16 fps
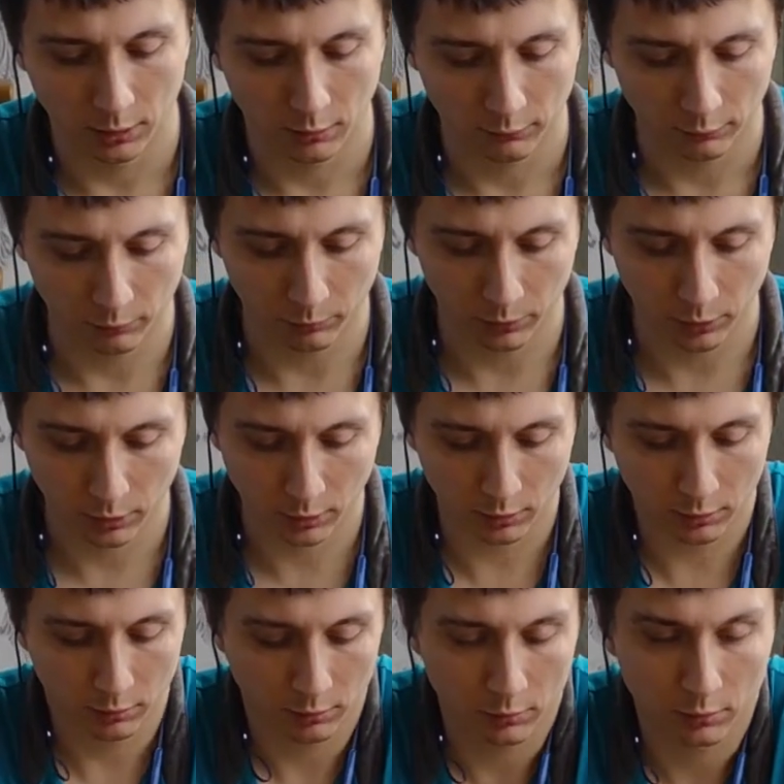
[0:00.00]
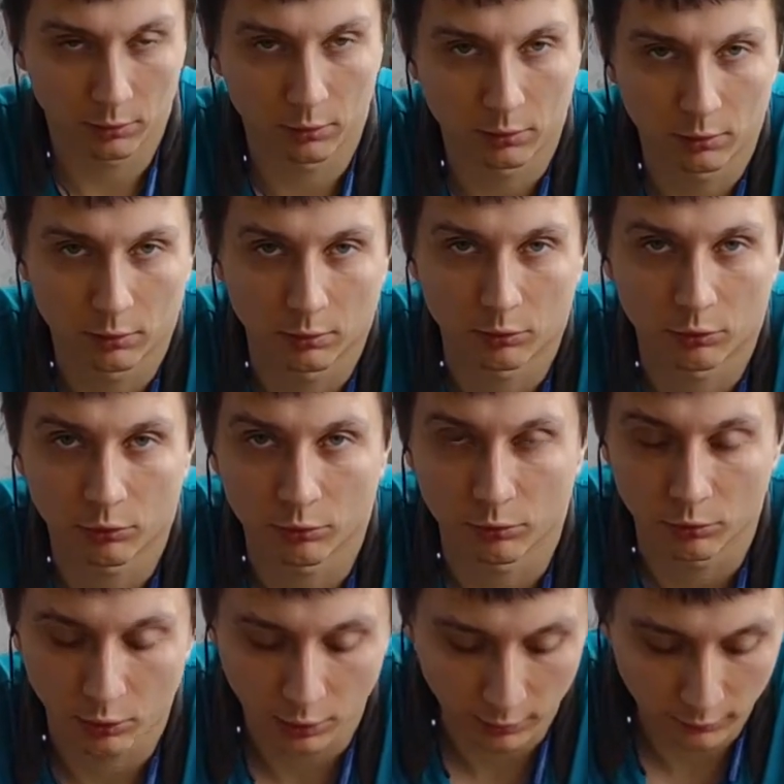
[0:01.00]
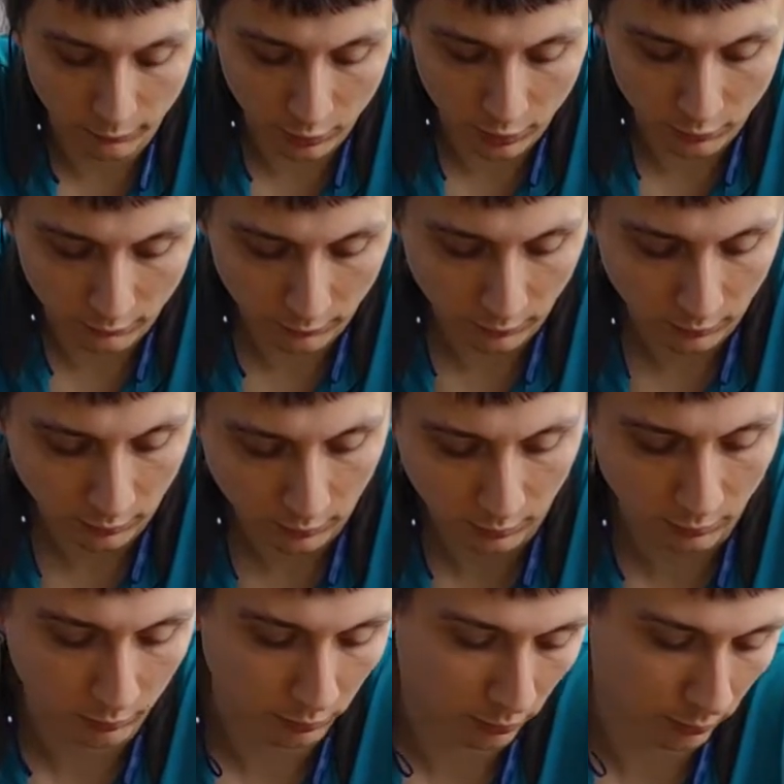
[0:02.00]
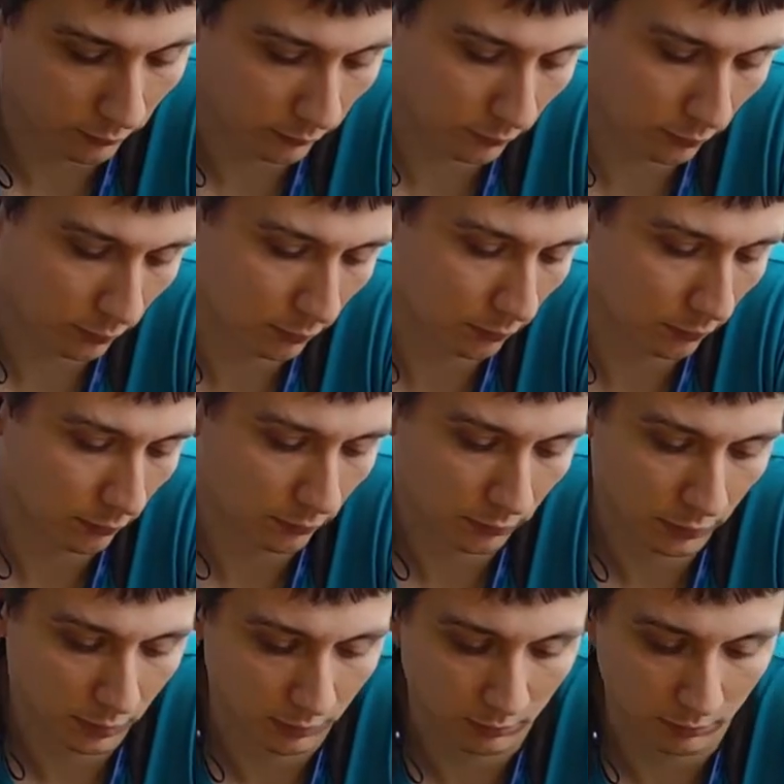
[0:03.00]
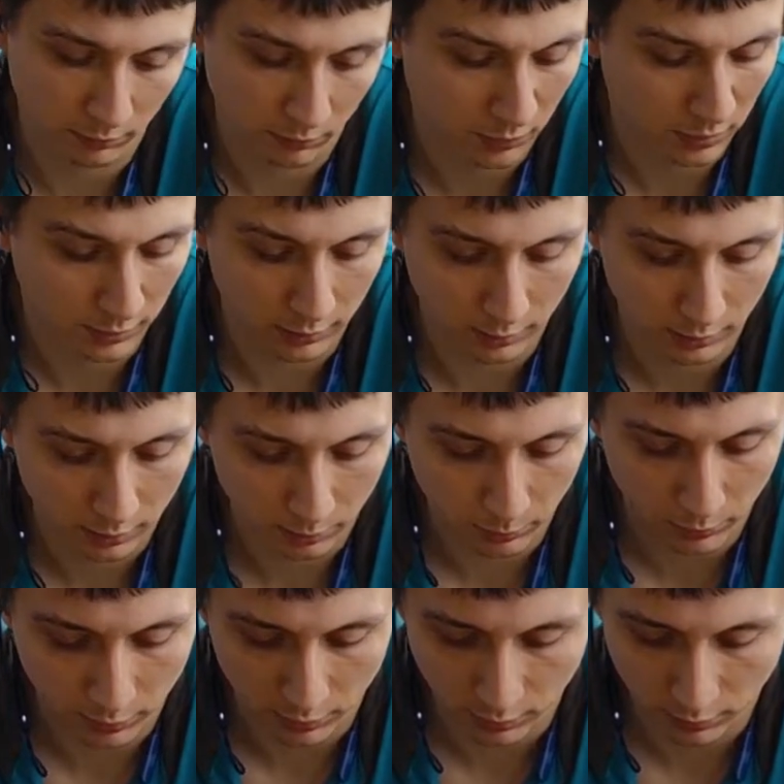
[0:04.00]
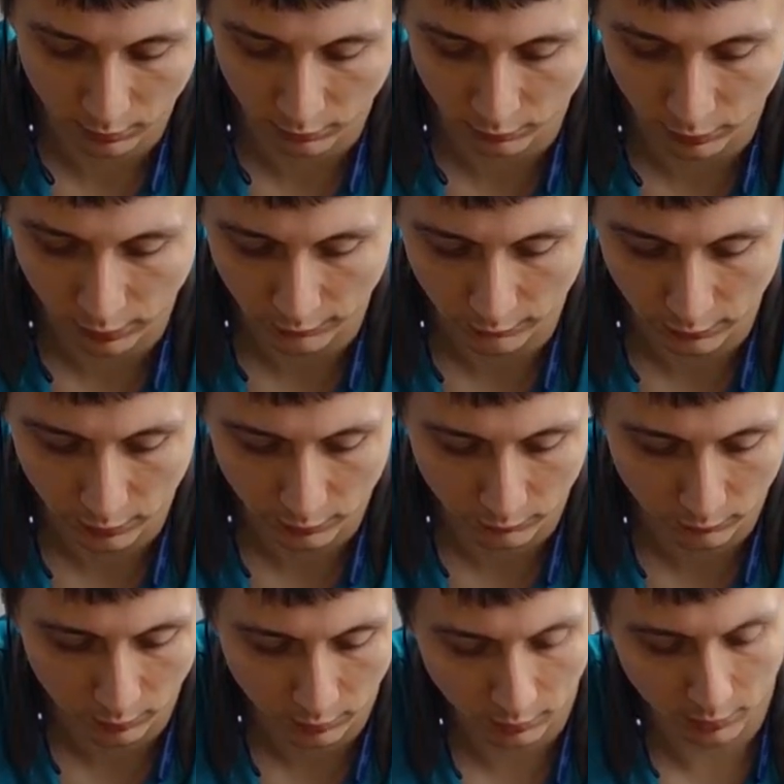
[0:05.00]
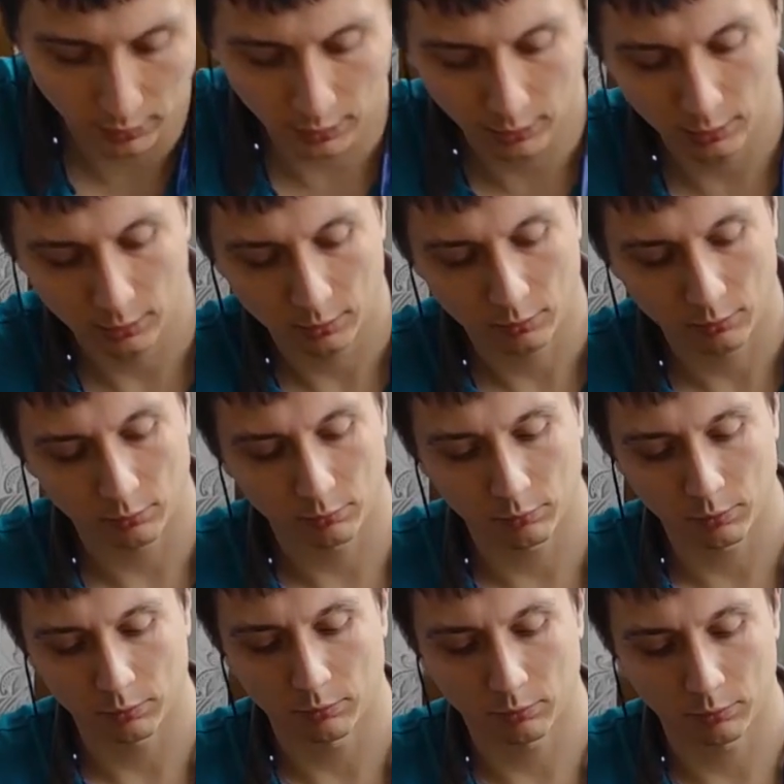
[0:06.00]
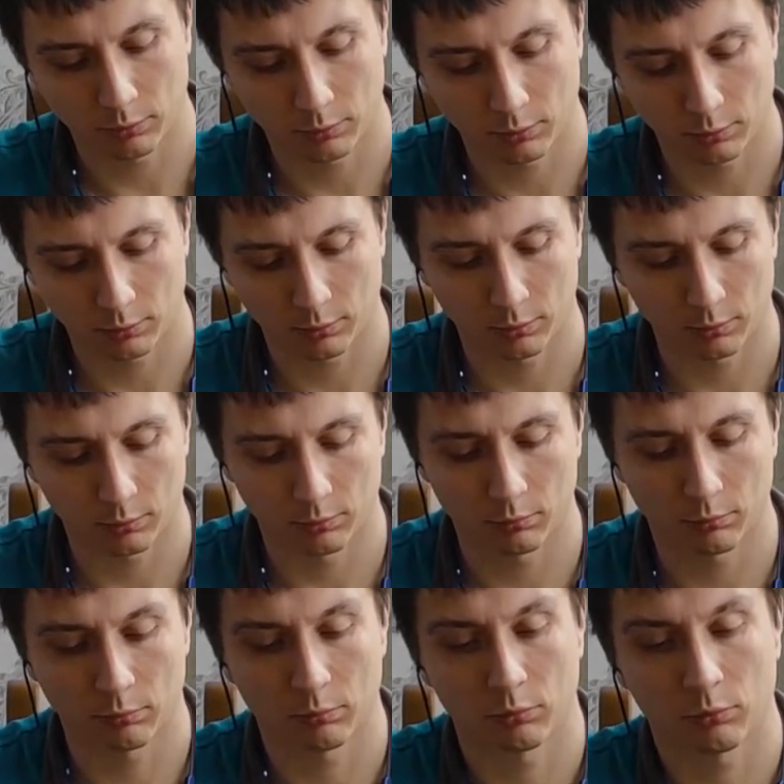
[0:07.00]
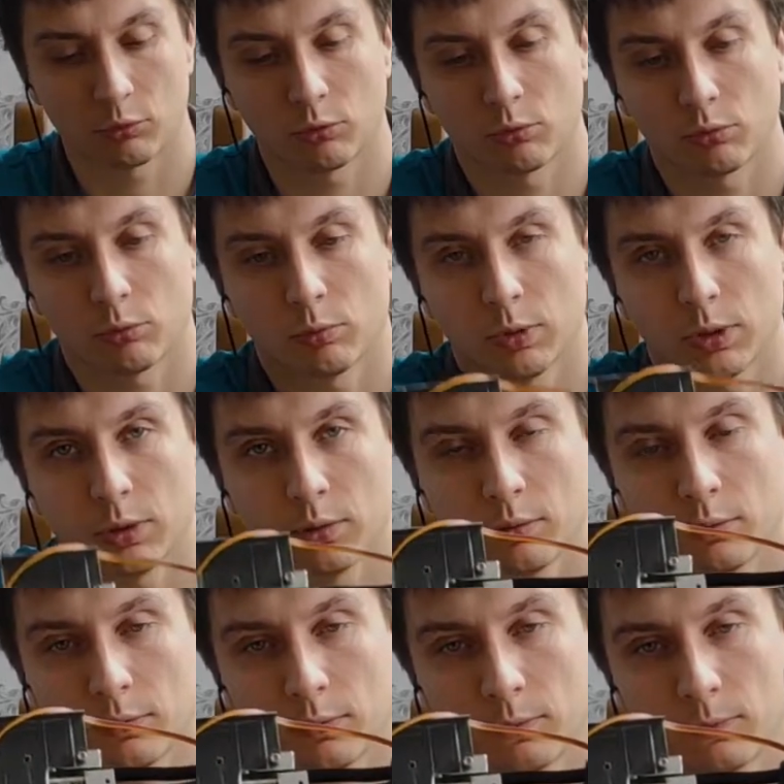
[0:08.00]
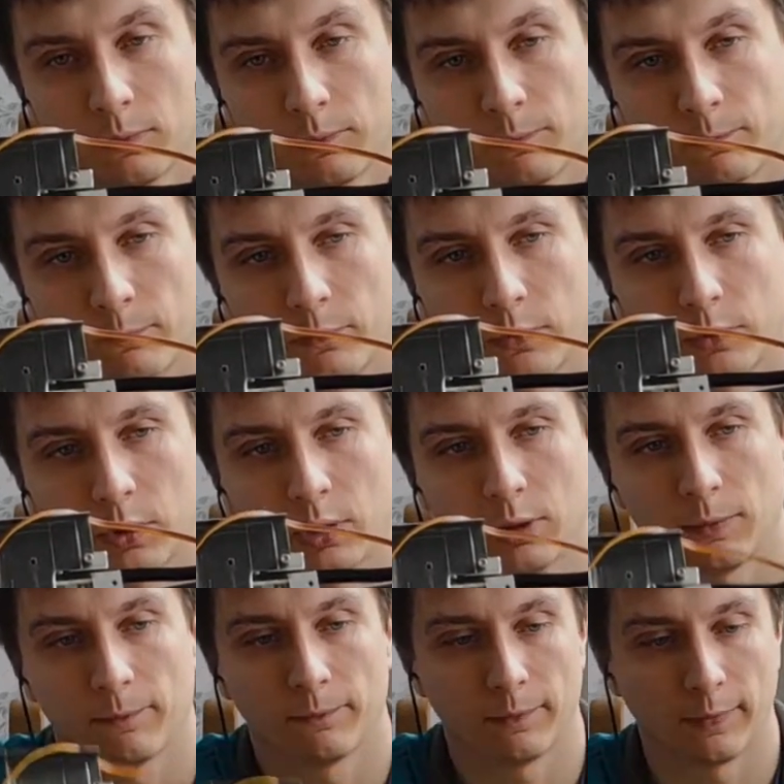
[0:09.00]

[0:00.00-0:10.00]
fabricated the short driveshaft out of some AliExpress steel driveshafts. So now it's a short one. Okay.